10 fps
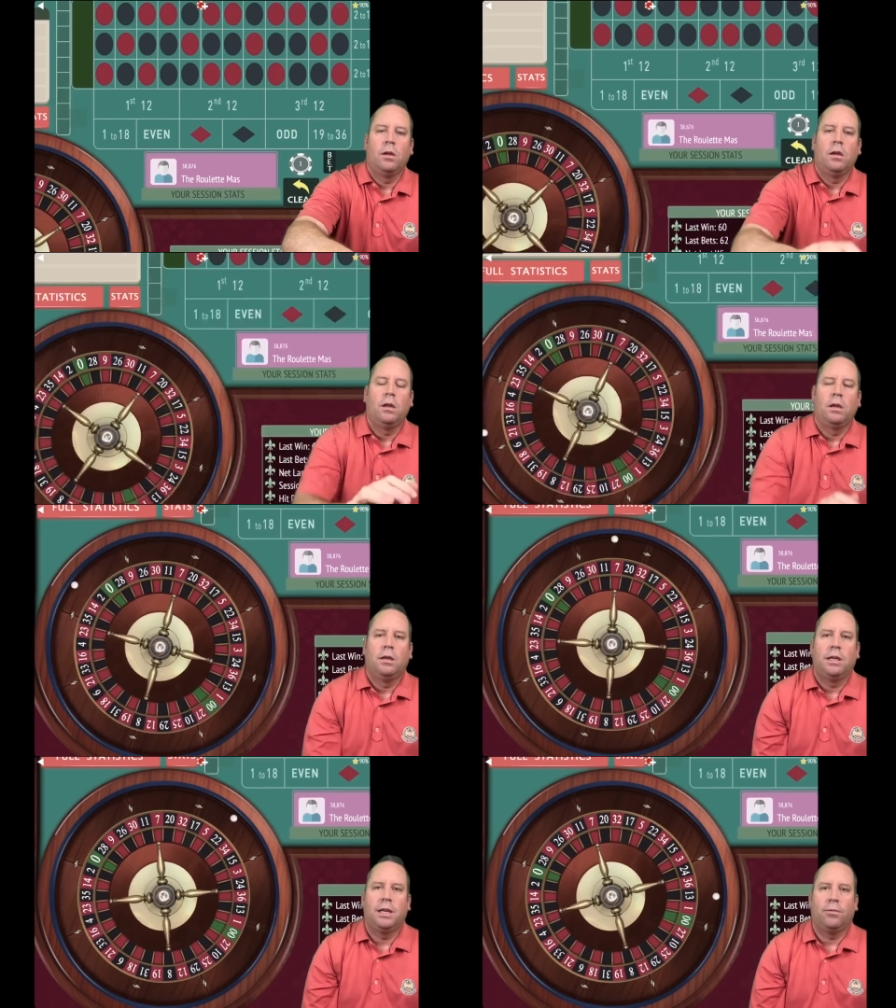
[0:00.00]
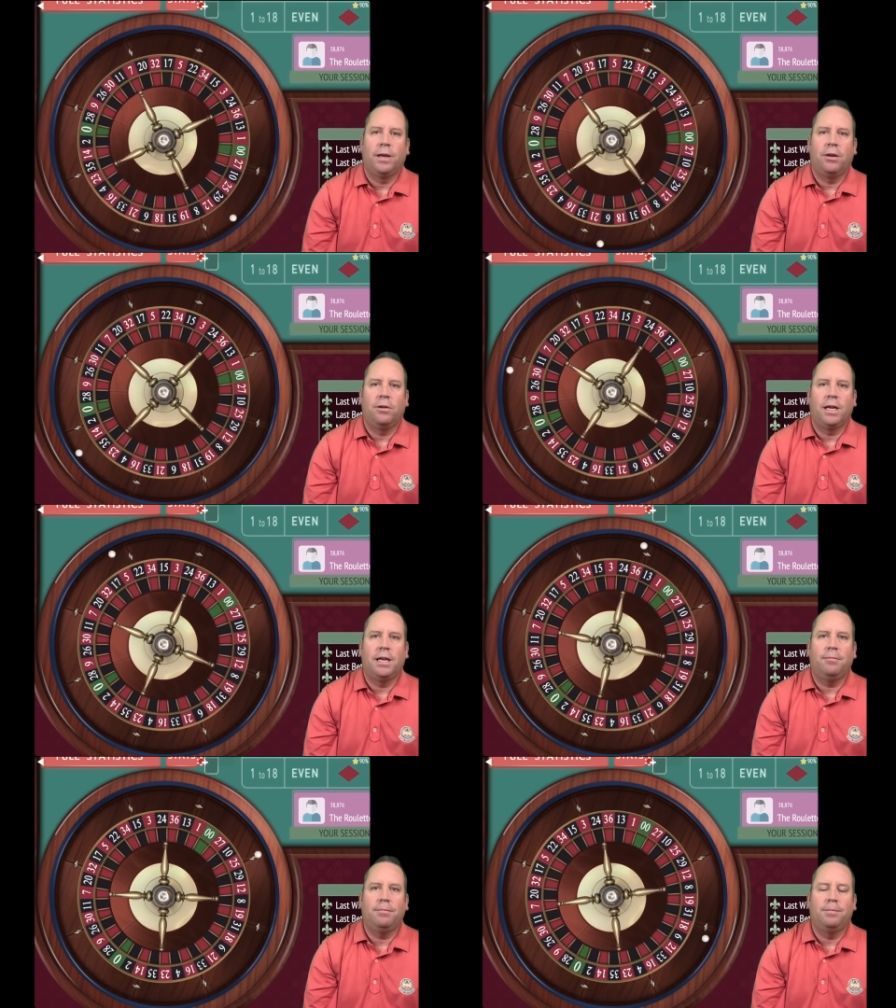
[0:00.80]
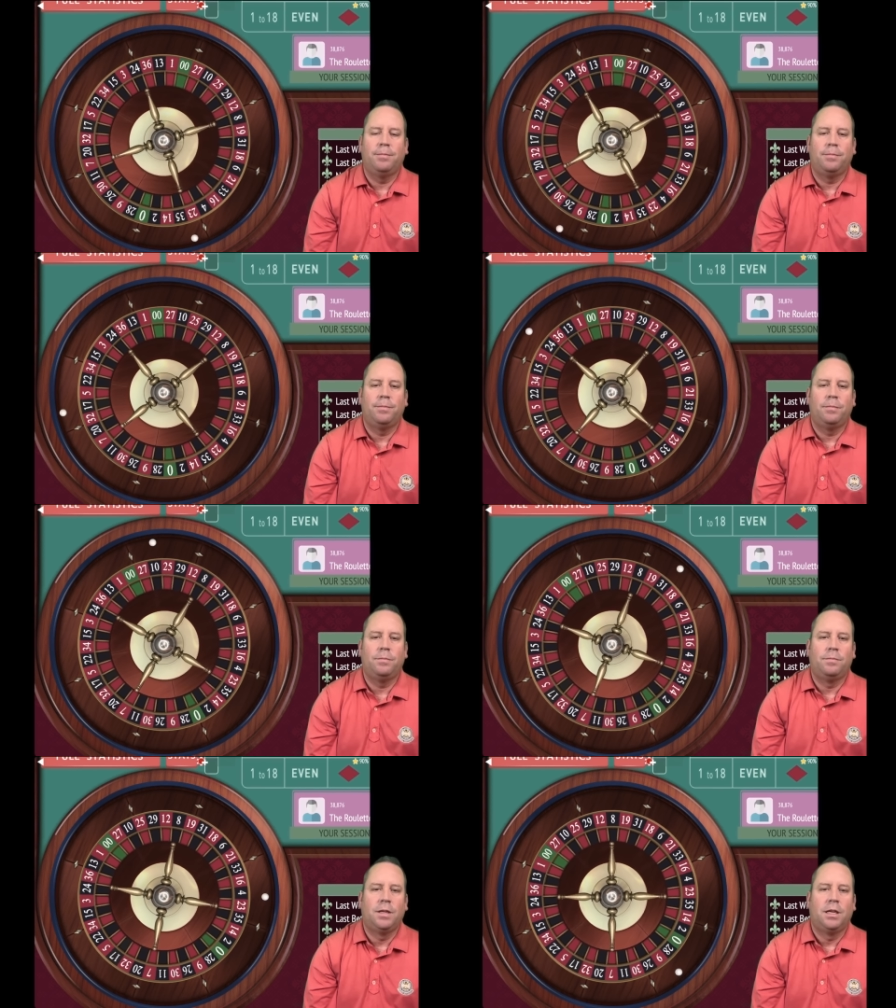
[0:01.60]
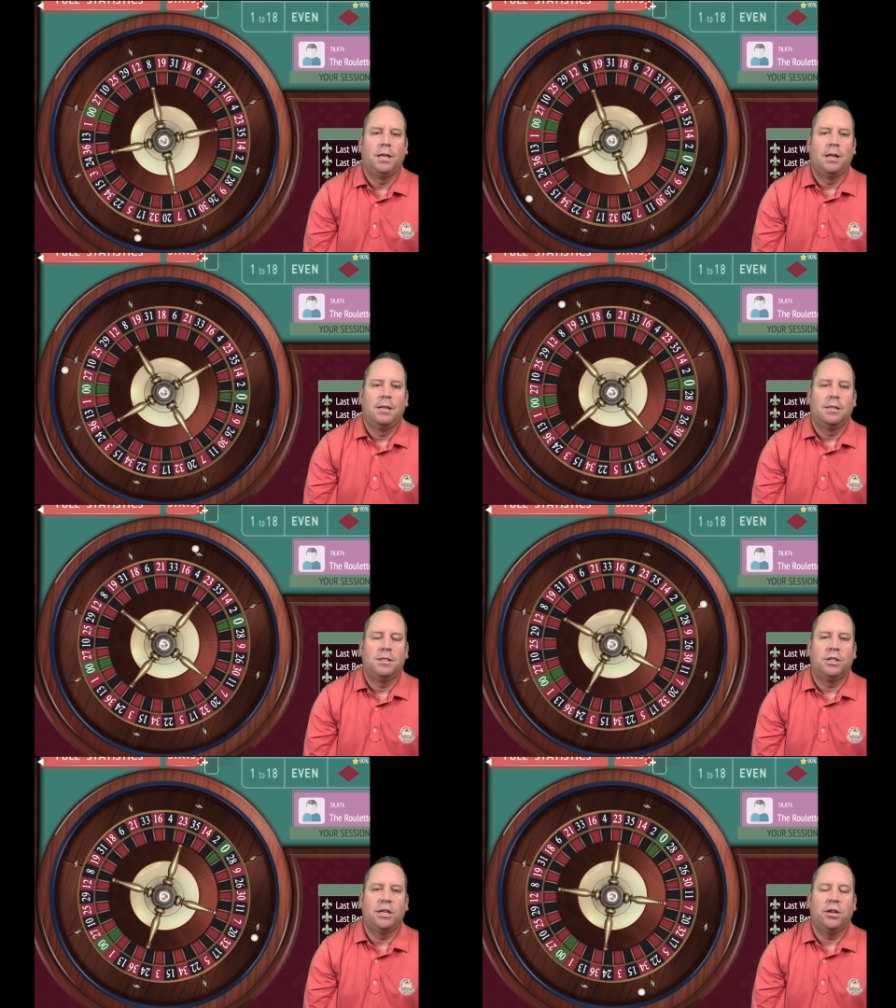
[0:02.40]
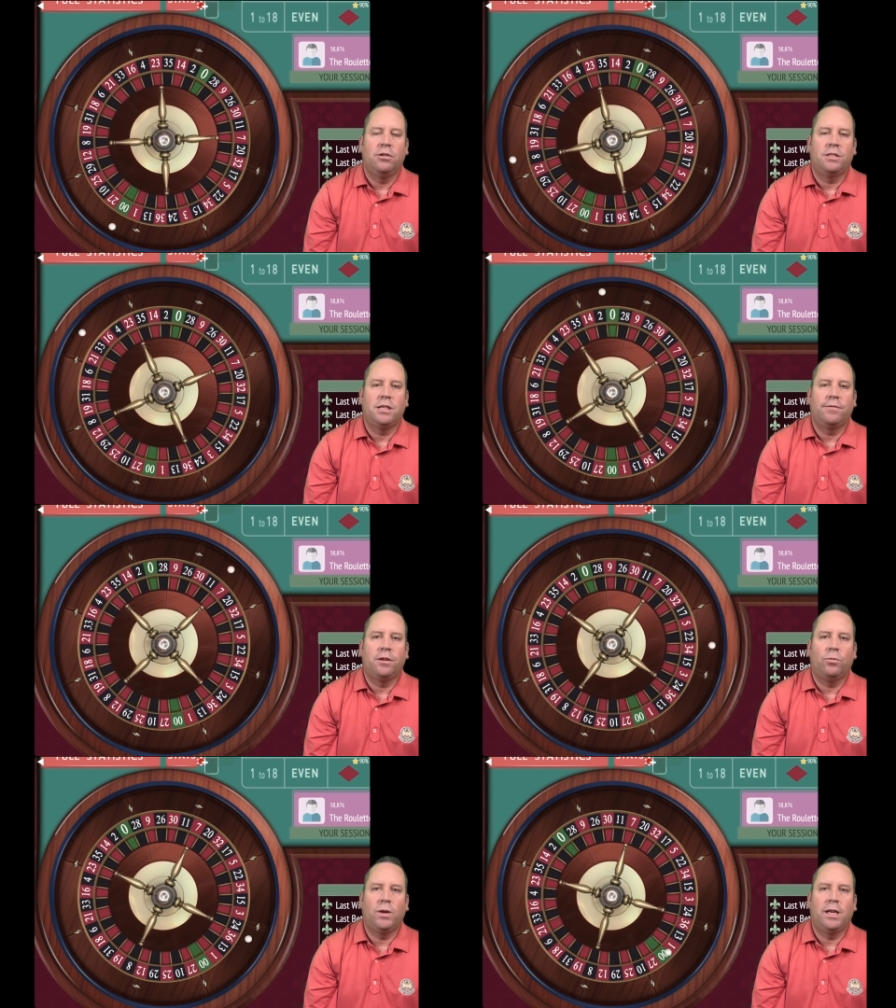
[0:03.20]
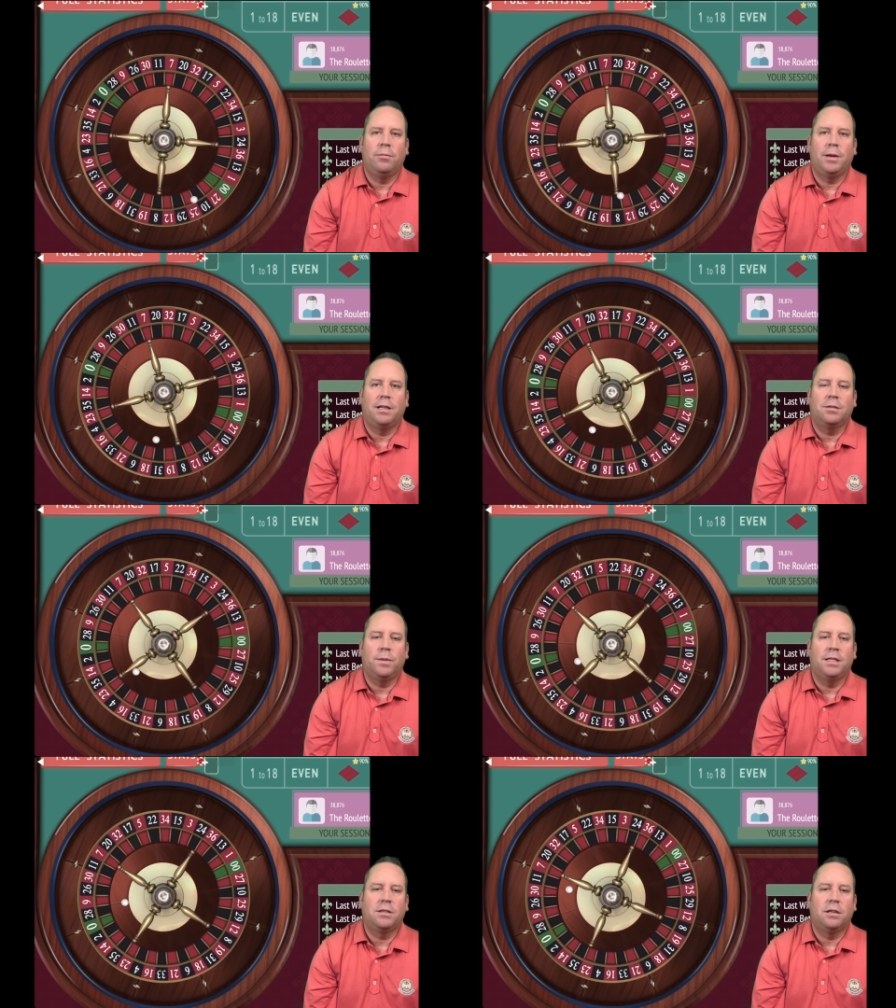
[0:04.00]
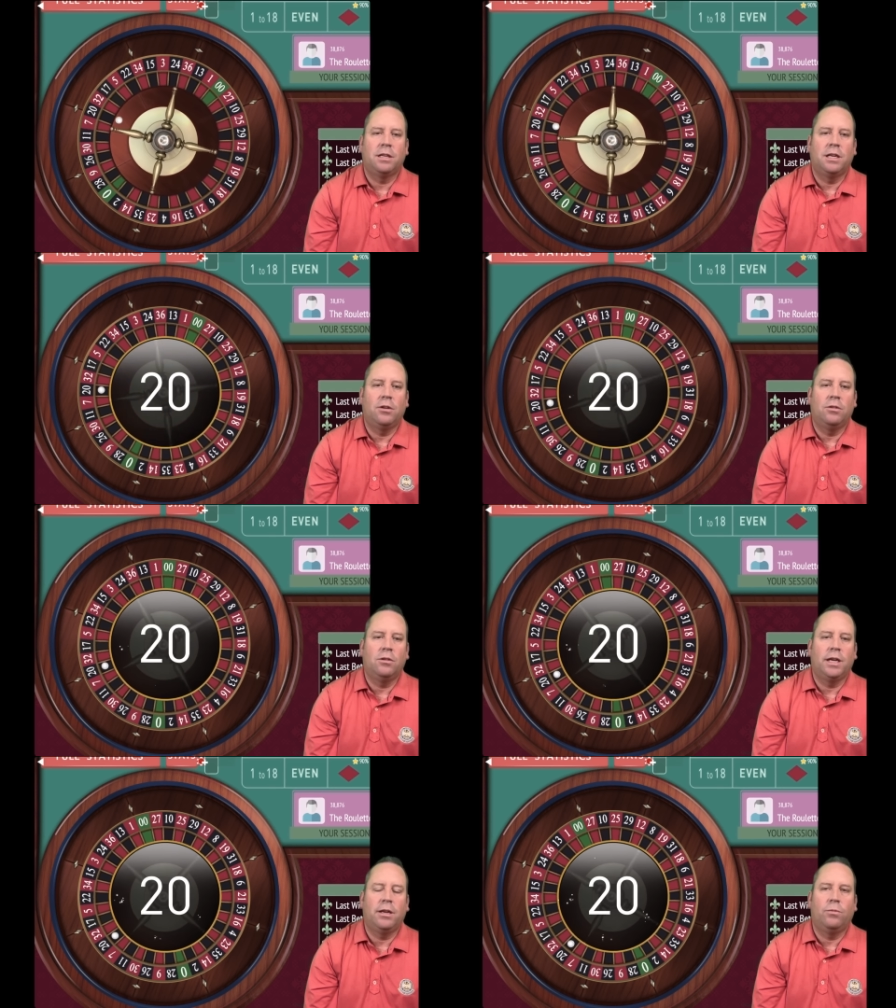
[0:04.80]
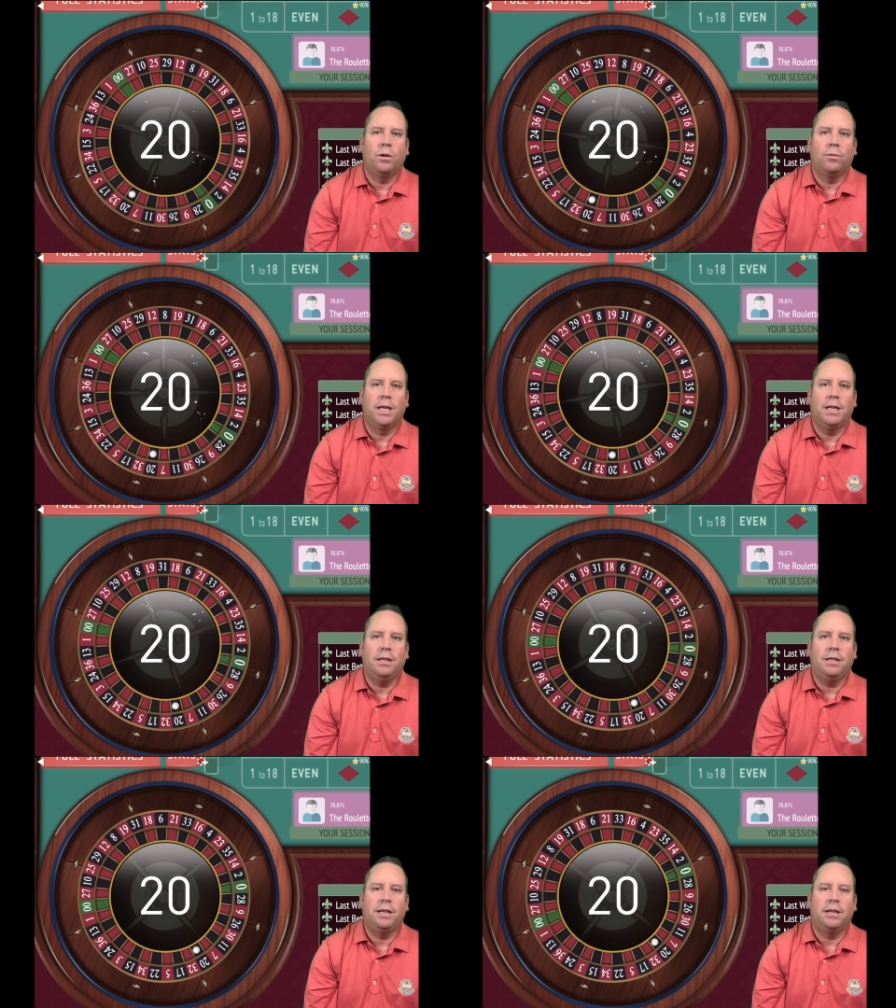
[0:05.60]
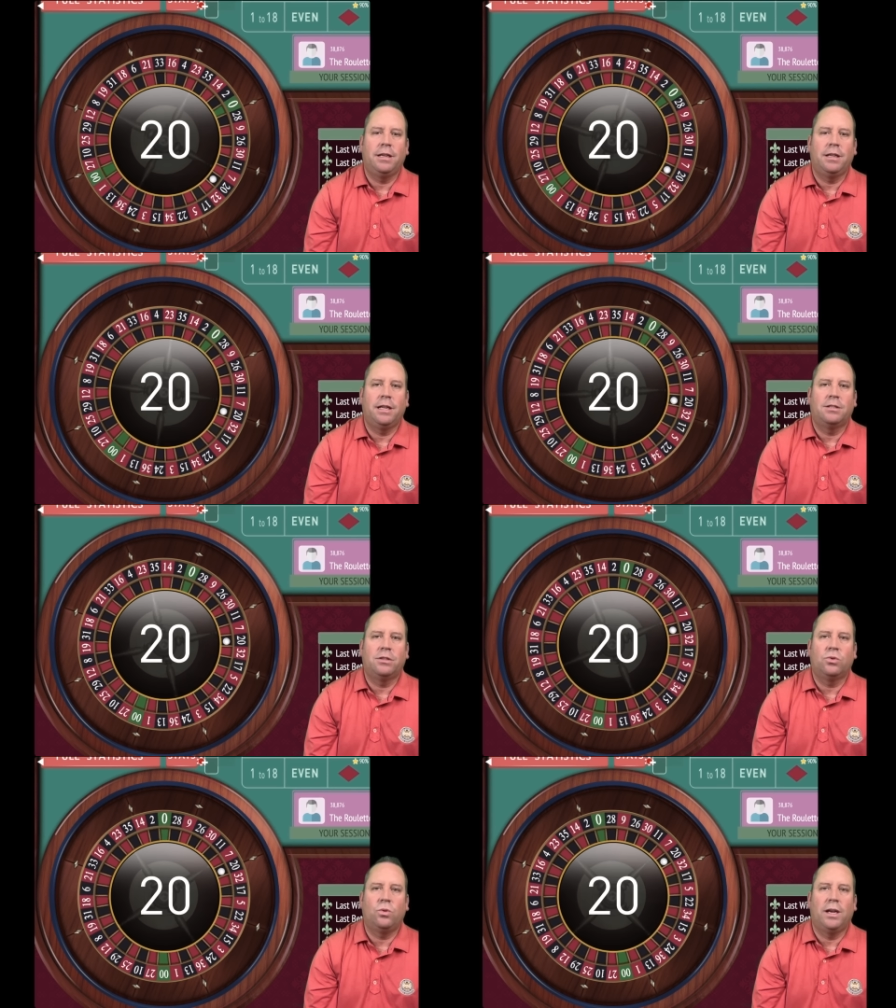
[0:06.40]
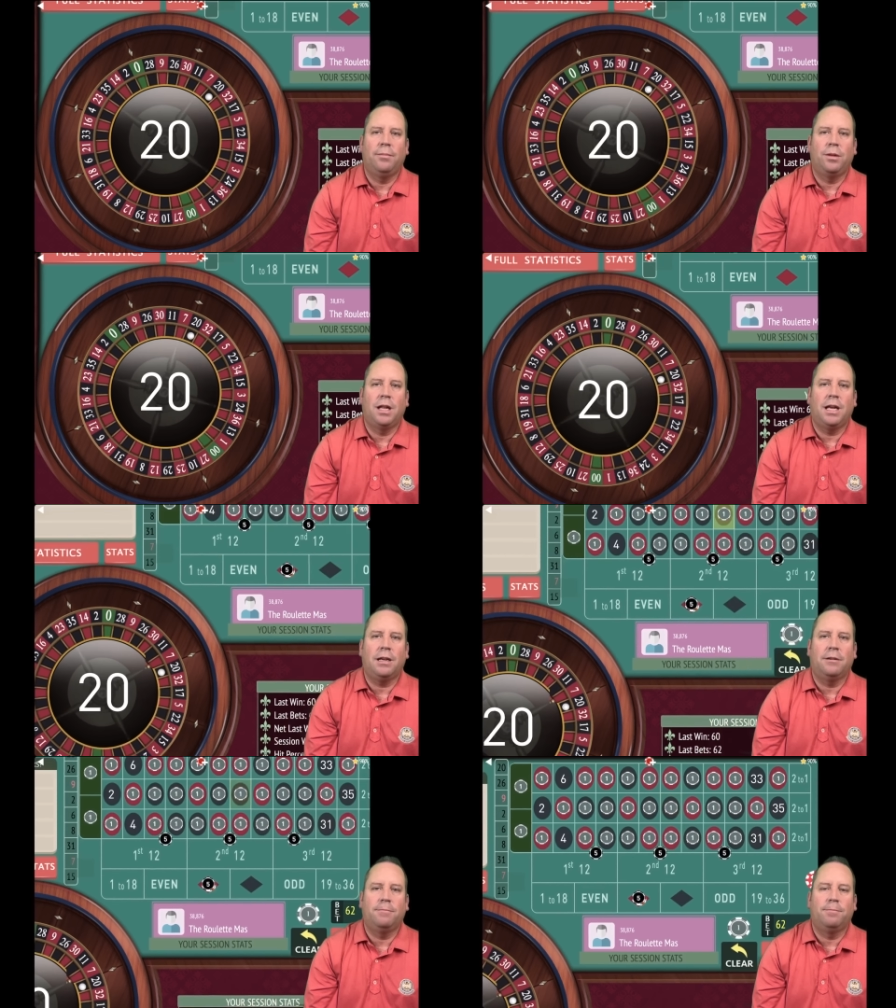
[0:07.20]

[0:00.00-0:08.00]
No more Here we go again. You're going to notice different winning amounts based on the color and where we hit, and uh, that's a 20 black.